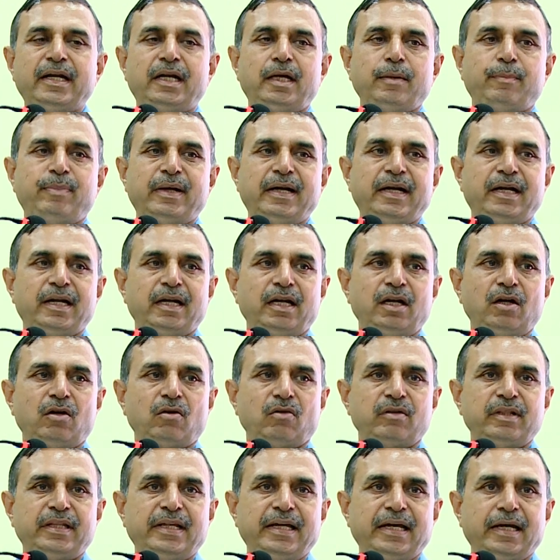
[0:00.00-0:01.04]
dependent
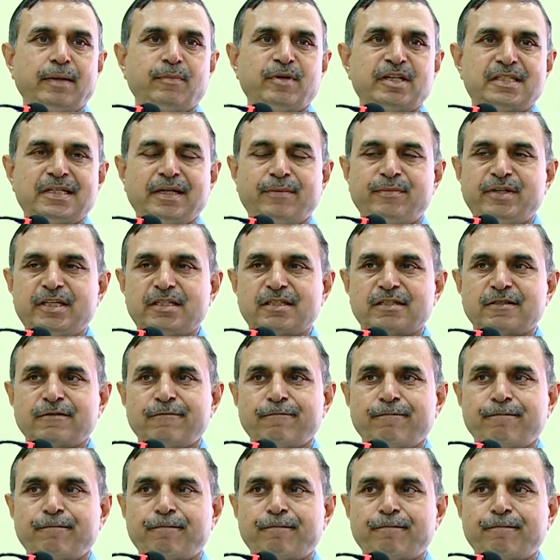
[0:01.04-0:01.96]
on the MSMEs.